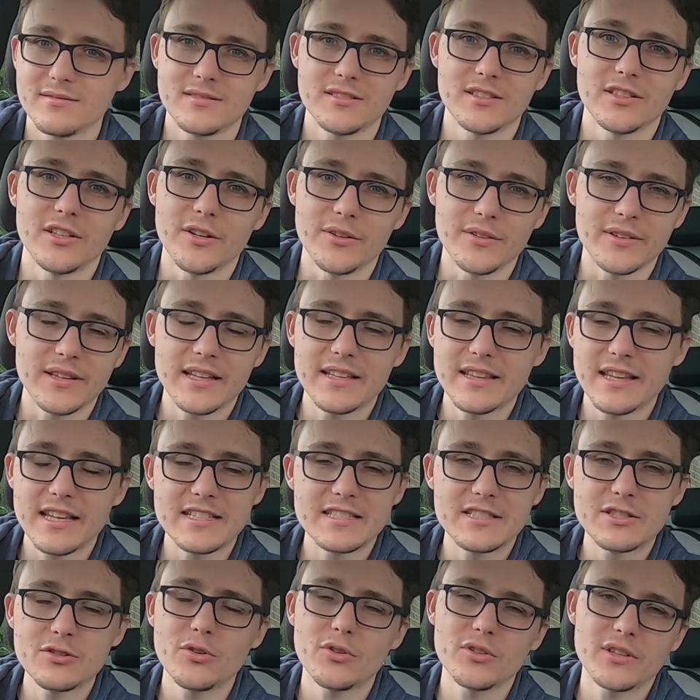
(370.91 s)
You know,
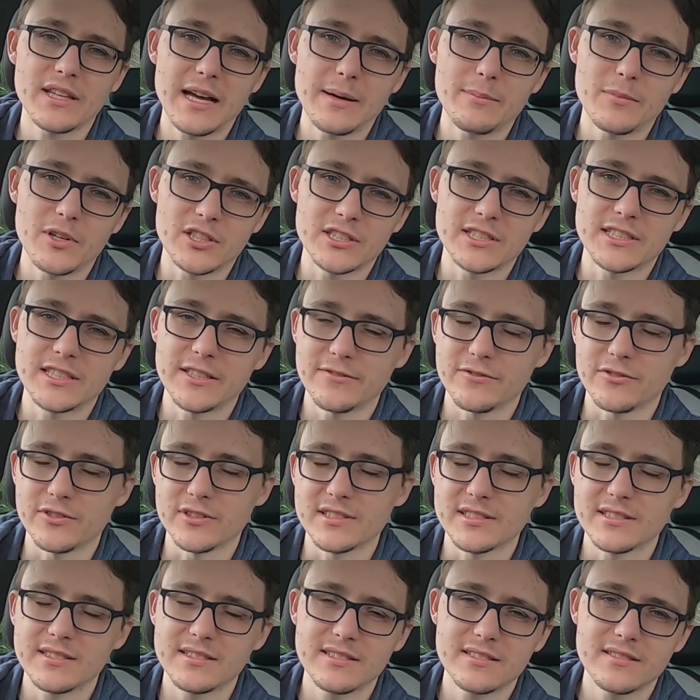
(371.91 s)
there's not that much
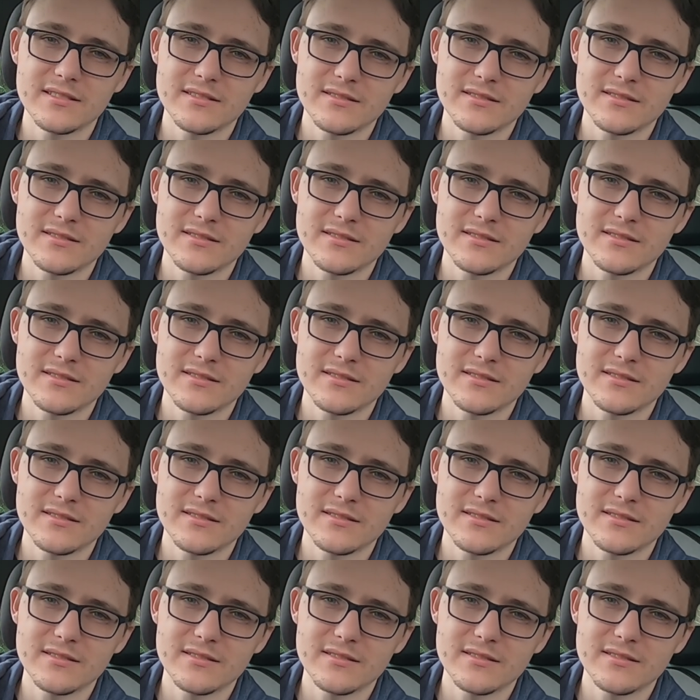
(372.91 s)
difference.